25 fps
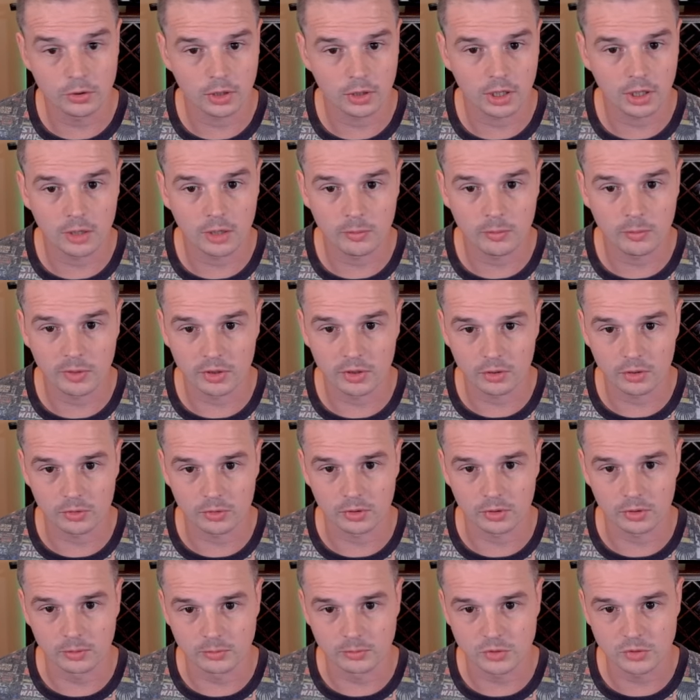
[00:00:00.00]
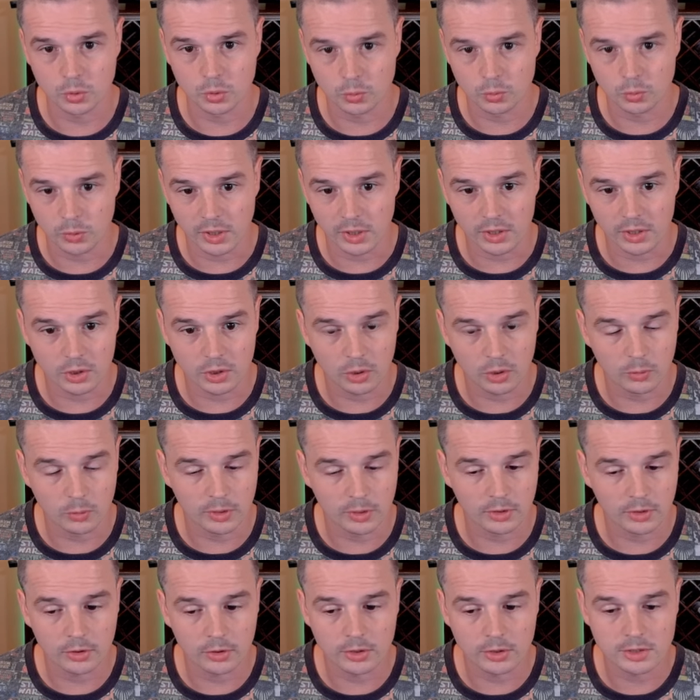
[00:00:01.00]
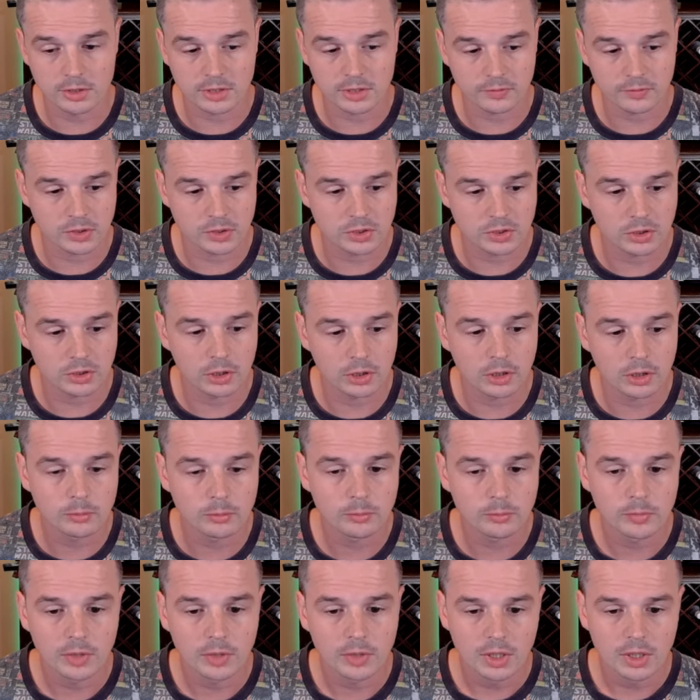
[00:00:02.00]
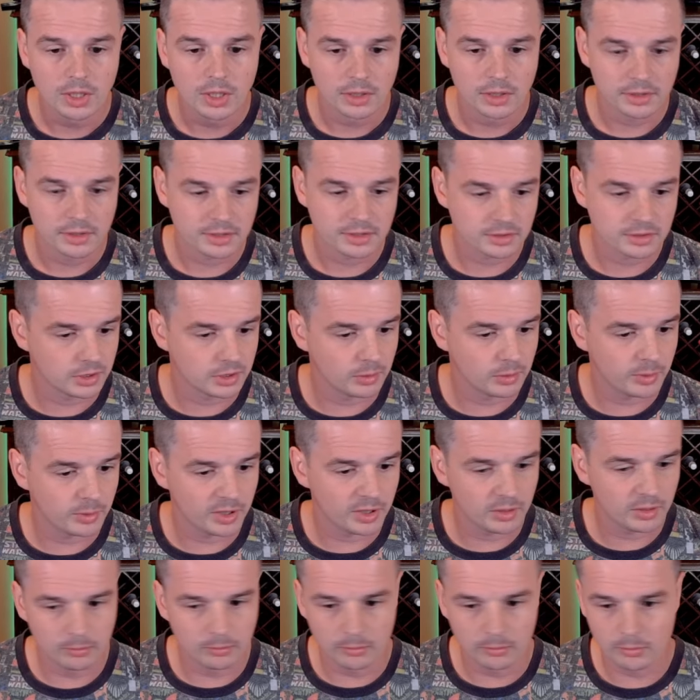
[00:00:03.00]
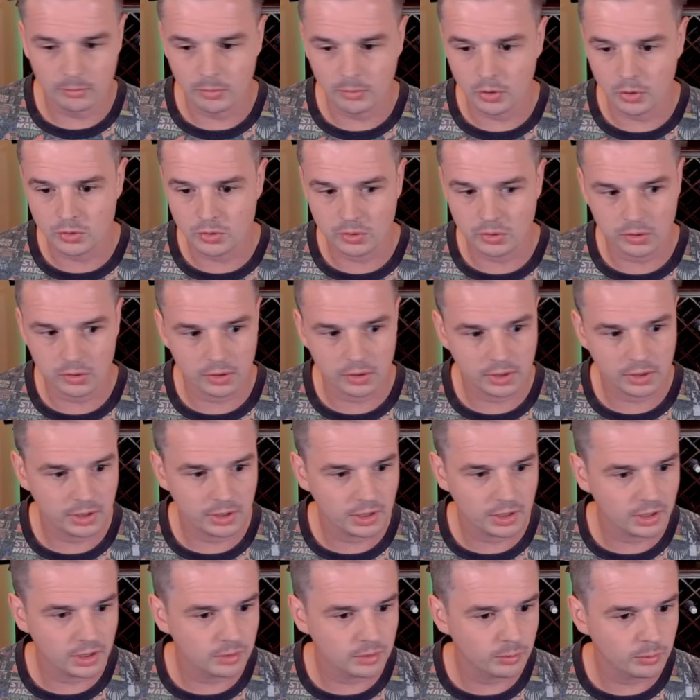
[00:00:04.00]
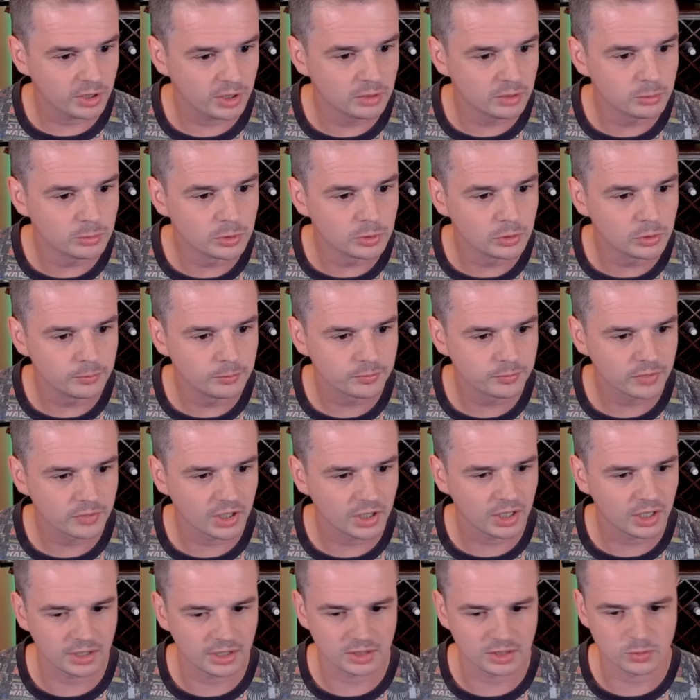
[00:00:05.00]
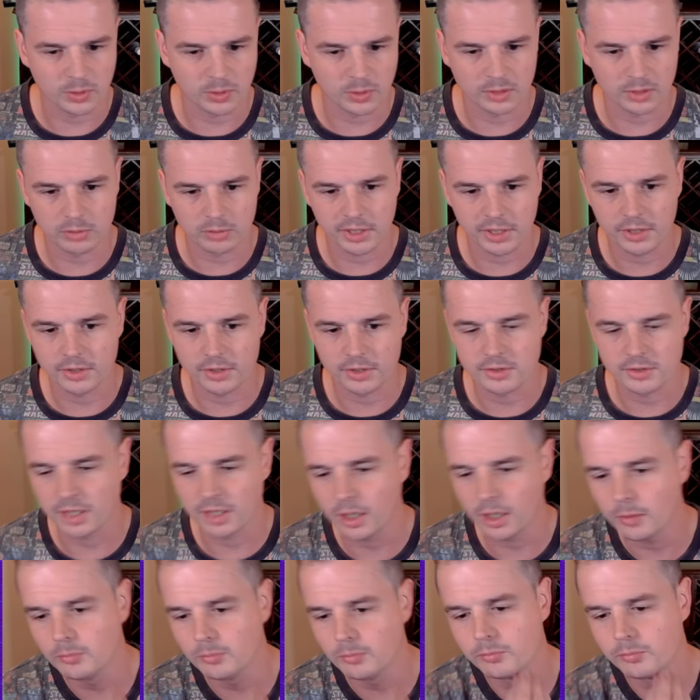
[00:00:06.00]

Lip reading: I don't want them to reoccur one of those every turn, because it's going to be mostly unbeatable. I guess we can play this out.